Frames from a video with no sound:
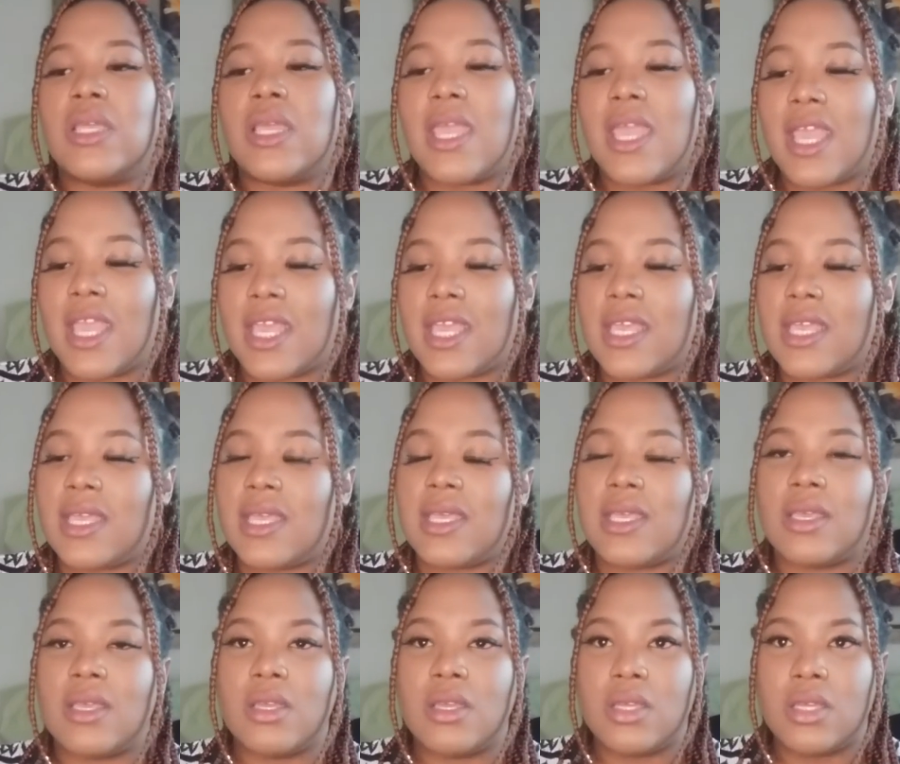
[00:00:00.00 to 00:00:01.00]
a
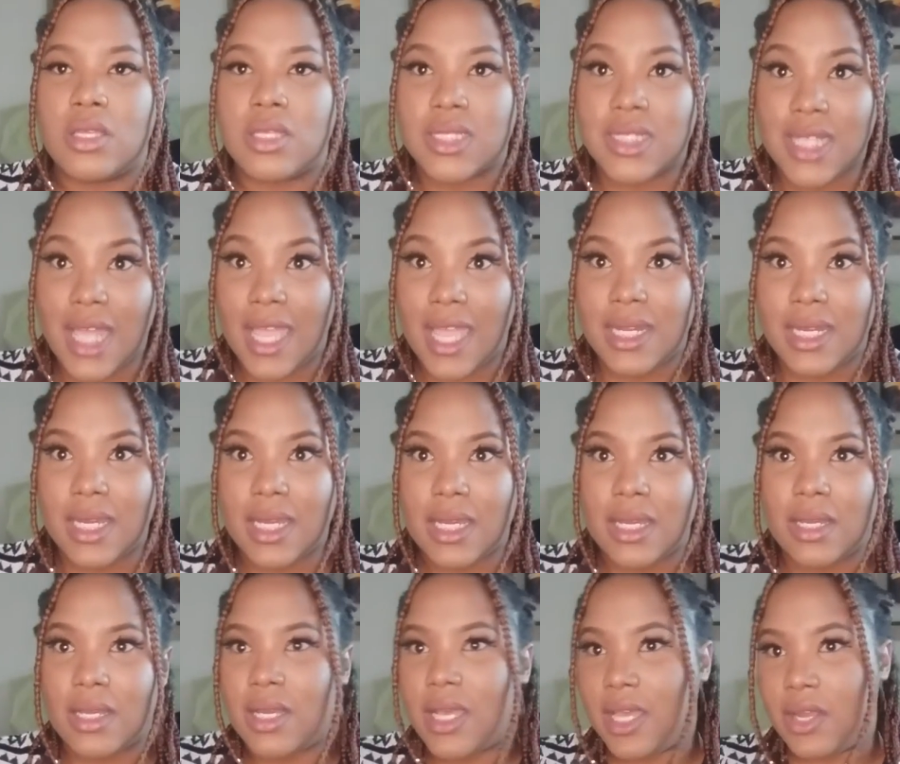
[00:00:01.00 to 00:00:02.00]
cider
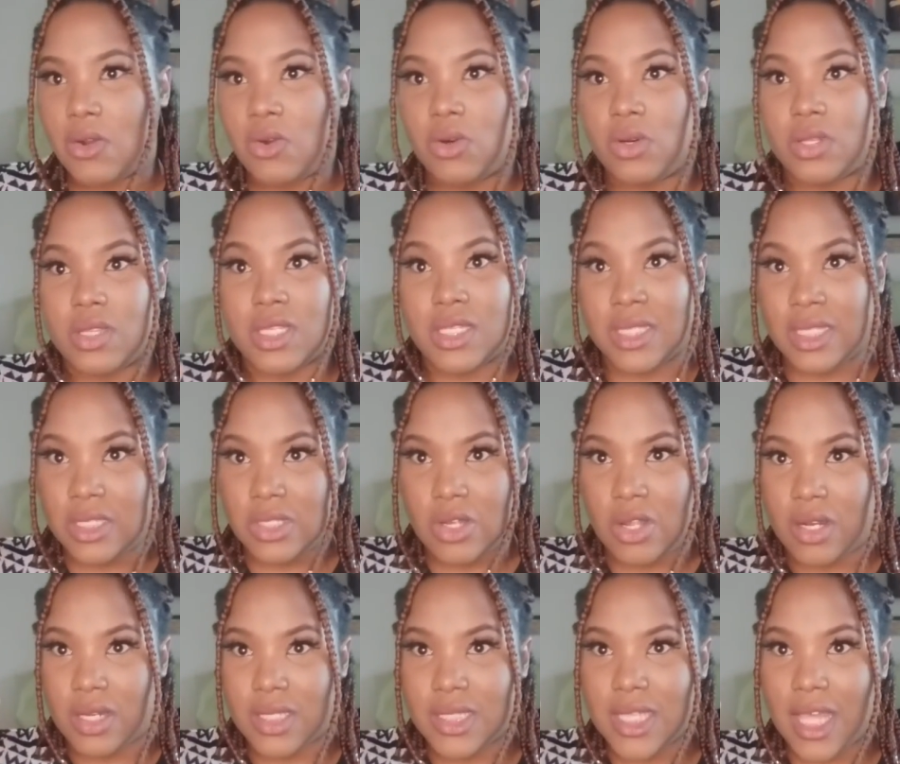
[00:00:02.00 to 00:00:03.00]
at all. This is not
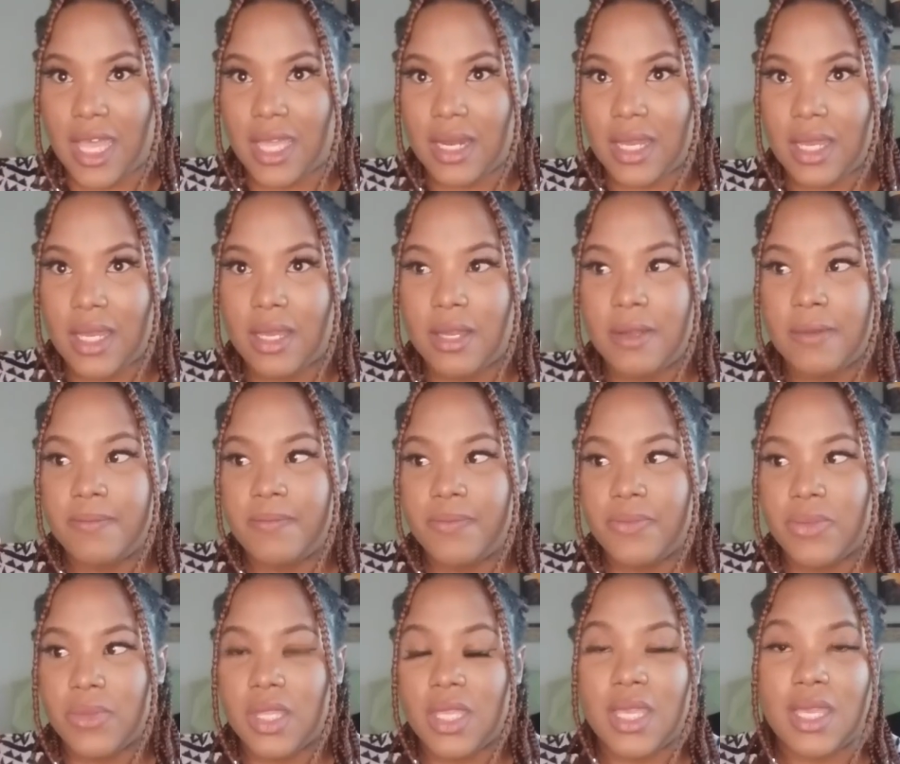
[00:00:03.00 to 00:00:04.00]
a cider.
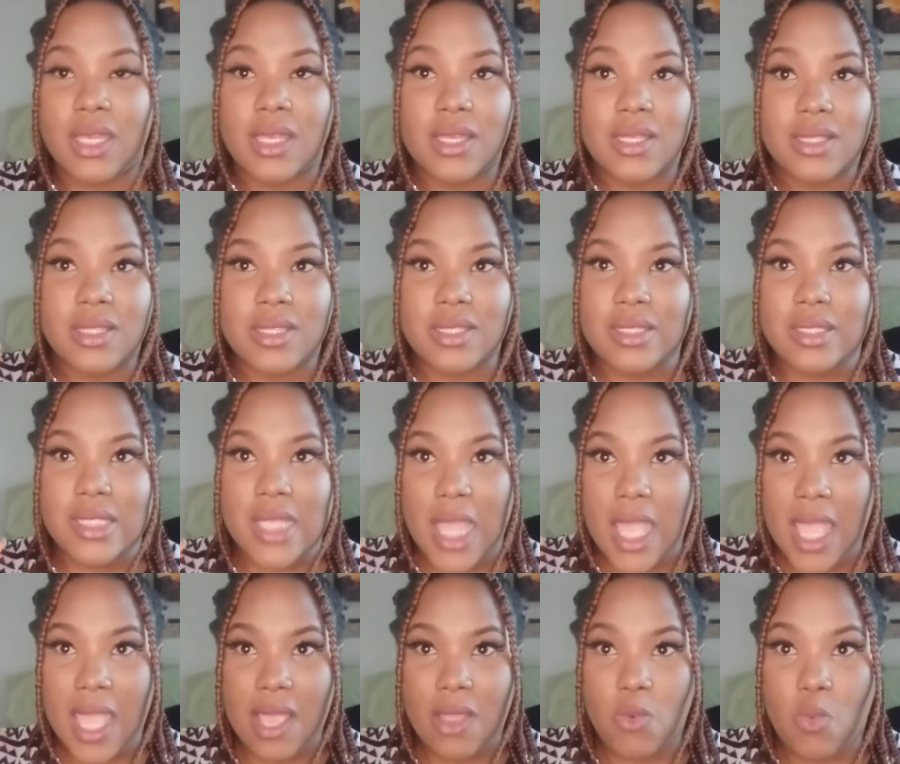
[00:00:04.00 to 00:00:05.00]
It's
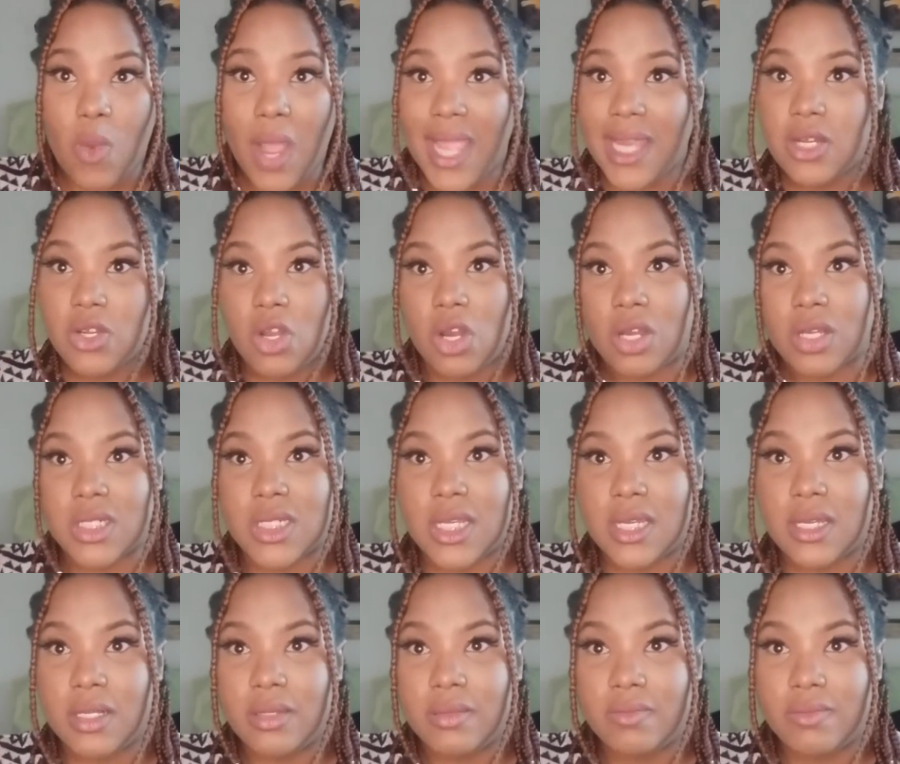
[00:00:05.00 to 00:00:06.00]
a wine
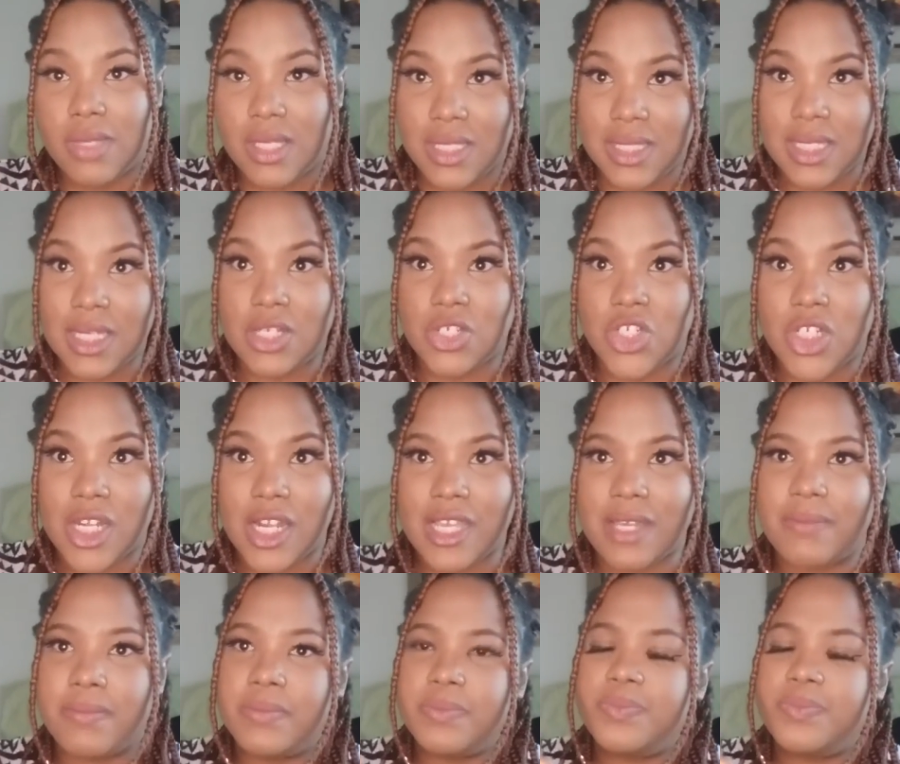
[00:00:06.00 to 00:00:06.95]
cocktail, essentially.